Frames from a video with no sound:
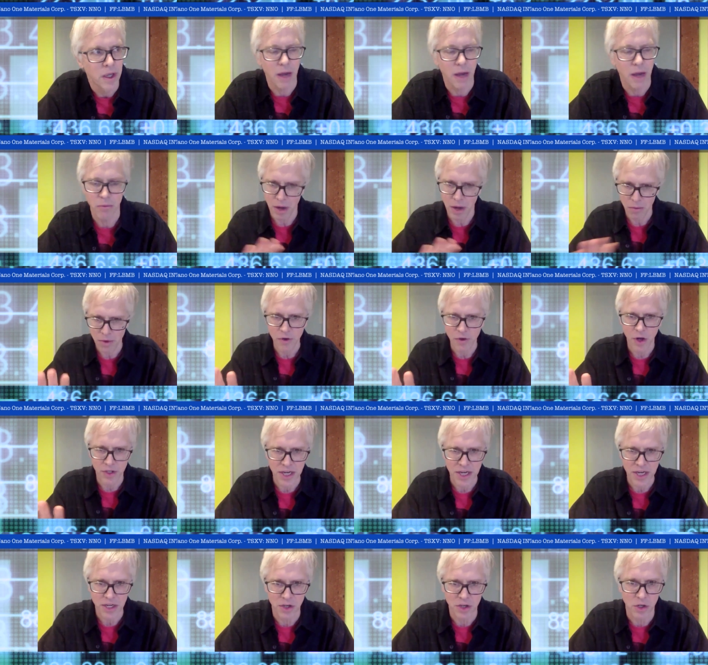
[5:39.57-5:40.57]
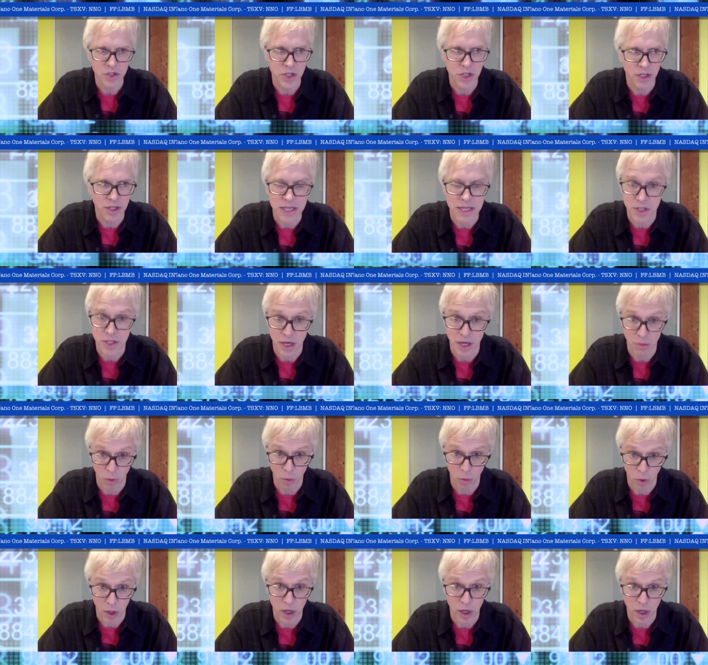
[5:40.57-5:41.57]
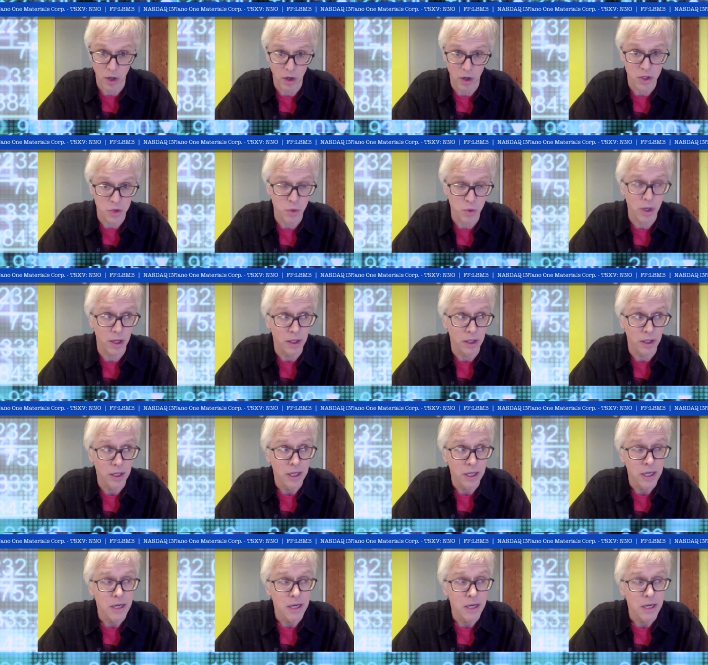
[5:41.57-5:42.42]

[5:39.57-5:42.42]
And we've got technology on that side we're working on as well.